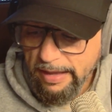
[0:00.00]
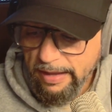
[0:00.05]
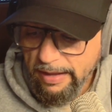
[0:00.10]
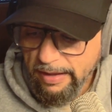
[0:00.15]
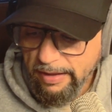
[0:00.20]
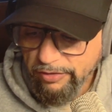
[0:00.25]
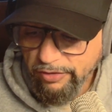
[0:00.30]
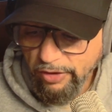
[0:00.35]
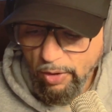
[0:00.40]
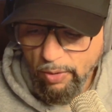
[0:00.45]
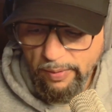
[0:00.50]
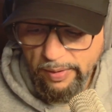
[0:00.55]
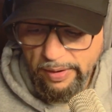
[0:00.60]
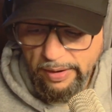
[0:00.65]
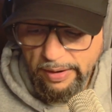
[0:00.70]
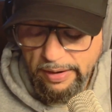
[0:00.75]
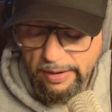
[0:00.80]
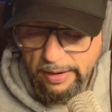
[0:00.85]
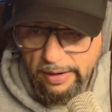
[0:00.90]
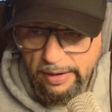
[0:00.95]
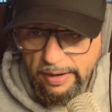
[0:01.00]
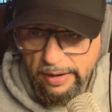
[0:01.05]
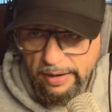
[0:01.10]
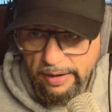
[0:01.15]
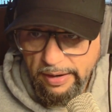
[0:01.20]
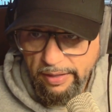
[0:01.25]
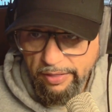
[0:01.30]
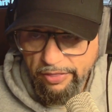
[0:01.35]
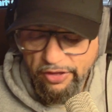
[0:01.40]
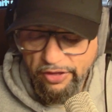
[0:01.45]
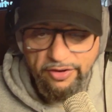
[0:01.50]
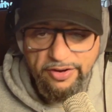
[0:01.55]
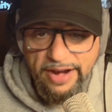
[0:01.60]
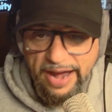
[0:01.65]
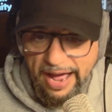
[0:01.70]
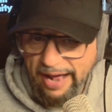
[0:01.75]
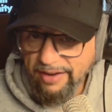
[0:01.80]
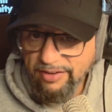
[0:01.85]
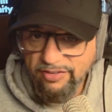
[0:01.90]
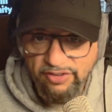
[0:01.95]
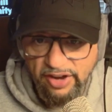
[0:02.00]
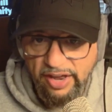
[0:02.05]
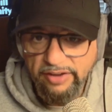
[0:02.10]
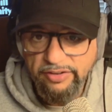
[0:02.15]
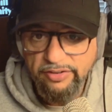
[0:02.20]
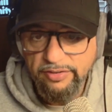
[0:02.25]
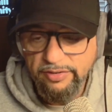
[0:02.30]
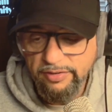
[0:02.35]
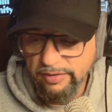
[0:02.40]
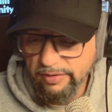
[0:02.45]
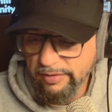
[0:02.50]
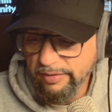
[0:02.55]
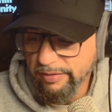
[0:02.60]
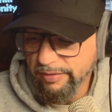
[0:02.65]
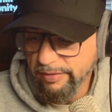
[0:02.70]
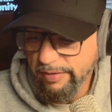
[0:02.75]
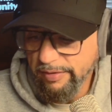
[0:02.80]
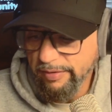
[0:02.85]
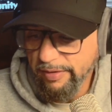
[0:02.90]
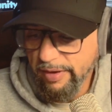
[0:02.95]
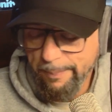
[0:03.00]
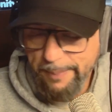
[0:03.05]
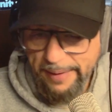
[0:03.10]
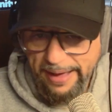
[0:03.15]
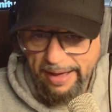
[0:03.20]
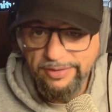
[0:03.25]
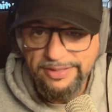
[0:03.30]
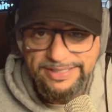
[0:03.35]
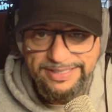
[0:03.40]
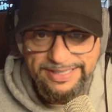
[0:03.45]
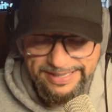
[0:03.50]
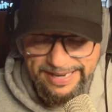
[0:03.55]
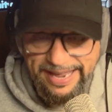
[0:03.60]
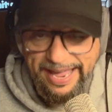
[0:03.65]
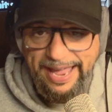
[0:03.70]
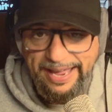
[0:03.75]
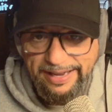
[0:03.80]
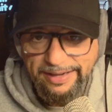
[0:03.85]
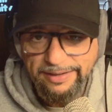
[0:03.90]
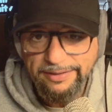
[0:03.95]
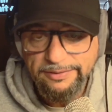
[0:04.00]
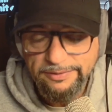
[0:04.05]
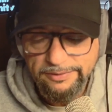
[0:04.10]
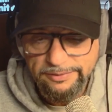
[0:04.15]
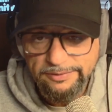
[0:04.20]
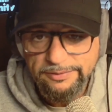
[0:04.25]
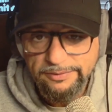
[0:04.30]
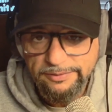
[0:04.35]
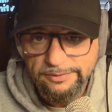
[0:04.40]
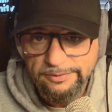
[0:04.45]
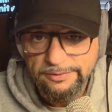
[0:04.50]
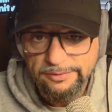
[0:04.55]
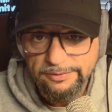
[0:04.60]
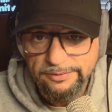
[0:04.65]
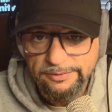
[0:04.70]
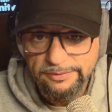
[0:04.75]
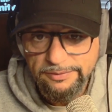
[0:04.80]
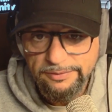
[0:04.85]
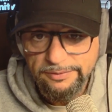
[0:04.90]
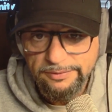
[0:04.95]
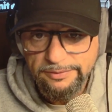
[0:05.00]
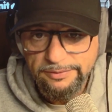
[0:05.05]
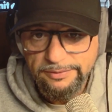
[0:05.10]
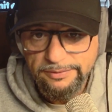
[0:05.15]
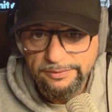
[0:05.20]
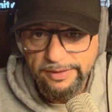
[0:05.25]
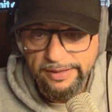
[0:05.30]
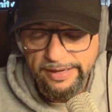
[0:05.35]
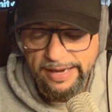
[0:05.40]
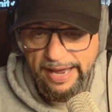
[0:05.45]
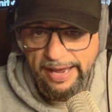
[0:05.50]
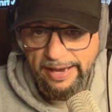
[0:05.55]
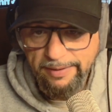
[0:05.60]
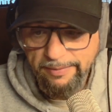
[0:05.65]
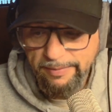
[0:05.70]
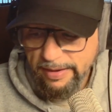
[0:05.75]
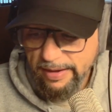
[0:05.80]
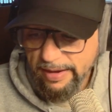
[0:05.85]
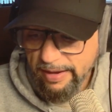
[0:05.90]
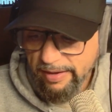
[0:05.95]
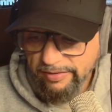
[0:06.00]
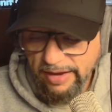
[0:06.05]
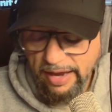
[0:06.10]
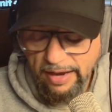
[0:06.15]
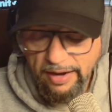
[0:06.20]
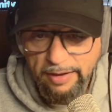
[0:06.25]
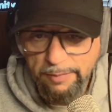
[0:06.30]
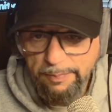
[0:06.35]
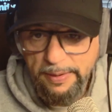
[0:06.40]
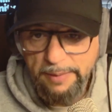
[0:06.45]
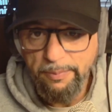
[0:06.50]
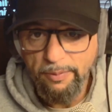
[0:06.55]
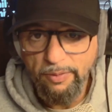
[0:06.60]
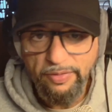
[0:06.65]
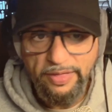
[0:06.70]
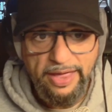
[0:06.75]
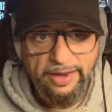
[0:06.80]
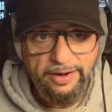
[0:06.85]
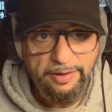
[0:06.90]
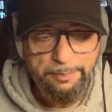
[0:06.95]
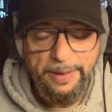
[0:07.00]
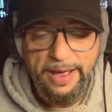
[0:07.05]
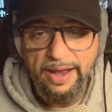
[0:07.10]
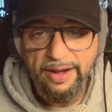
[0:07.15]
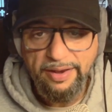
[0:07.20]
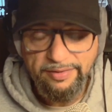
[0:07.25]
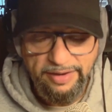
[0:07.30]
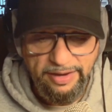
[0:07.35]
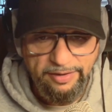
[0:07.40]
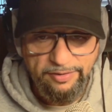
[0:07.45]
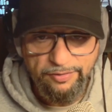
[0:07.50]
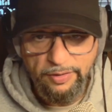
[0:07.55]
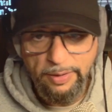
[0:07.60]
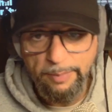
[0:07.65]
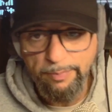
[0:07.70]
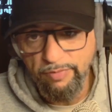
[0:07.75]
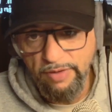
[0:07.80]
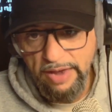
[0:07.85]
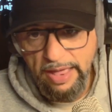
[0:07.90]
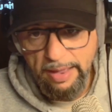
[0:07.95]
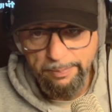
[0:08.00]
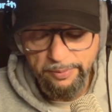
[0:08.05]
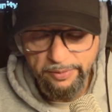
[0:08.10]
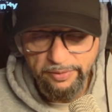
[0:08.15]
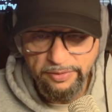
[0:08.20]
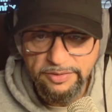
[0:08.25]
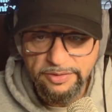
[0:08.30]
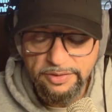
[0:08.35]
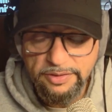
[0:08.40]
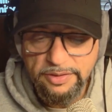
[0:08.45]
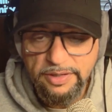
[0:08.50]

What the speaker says: So they're not just about today. Okay? It's kind of like people that in politics, flip-floppers,